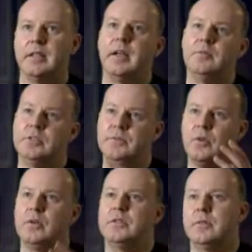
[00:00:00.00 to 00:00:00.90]
I'm just
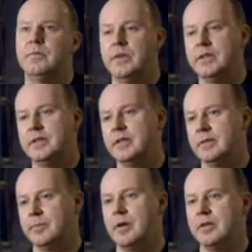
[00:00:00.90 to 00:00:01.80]
focused on
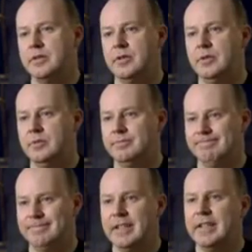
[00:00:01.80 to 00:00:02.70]
finishing part two,
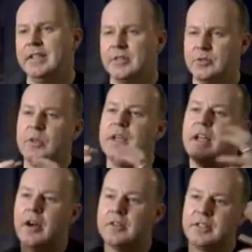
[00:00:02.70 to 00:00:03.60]
so it's really
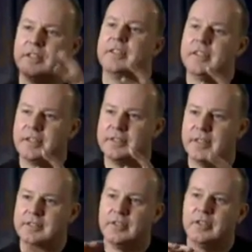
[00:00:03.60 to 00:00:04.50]
hard to kind of
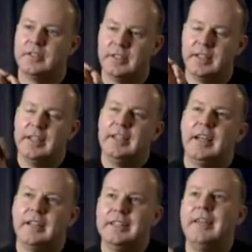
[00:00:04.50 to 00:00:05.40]
contextualise it.
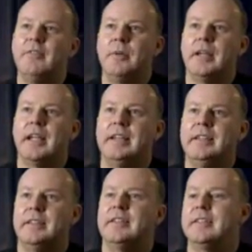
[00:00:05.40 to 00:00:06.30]
I'll never make
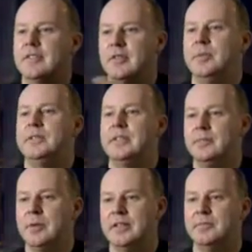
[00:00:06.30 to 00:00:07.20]
anything that's going to be
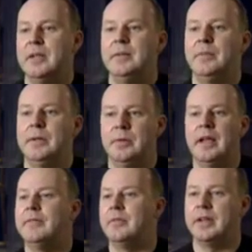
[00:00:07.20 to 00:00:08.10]
seen by as many people
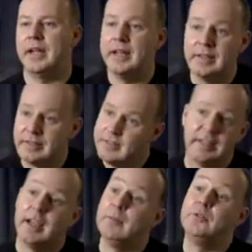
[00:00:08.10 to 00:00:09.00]
ever again.
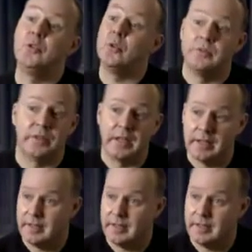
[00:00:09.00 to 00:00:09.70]
I'm sure of that.